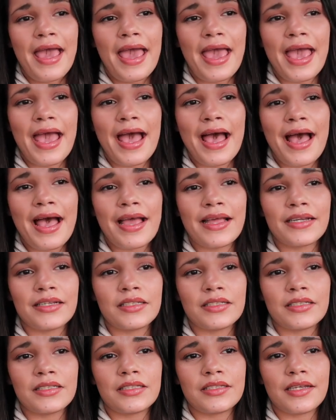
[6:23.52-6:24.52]

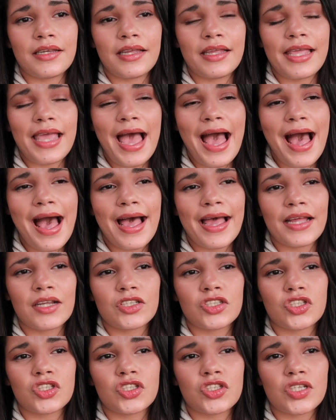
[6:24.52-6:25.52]
And yeah,
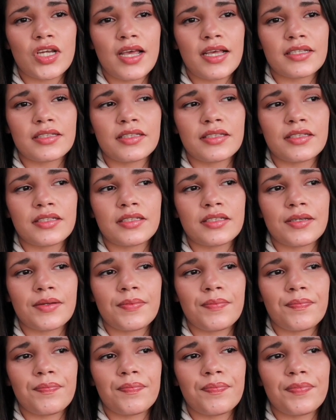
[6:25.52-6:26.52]
it's just,
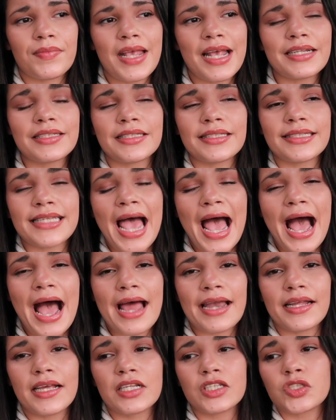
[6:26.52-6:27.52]
it's
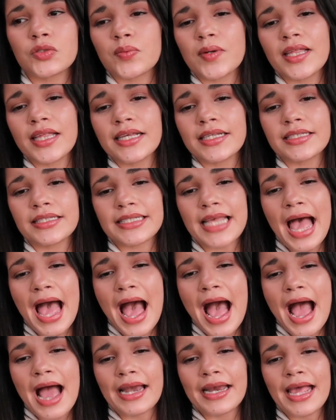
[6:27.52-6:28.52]
sad. It's really
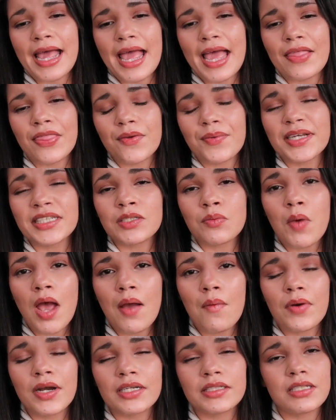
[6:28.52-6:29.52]
sad. And the reason why
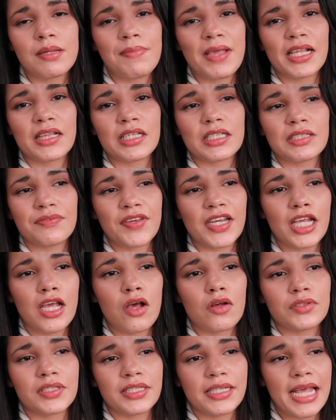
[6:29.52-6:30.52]
I wanted to make this
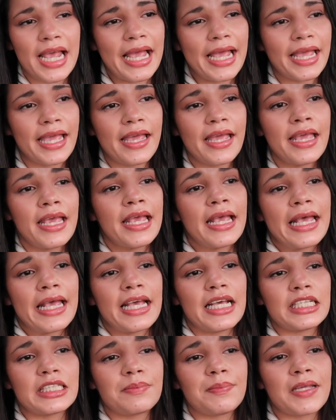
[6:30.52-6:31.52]
video today
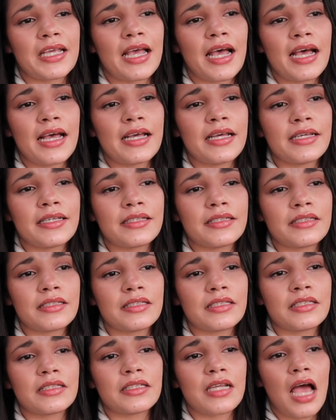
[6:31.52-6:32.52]
is
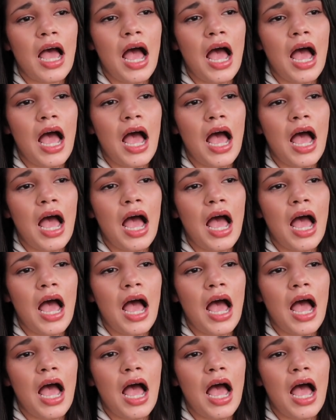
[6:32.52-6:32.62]
because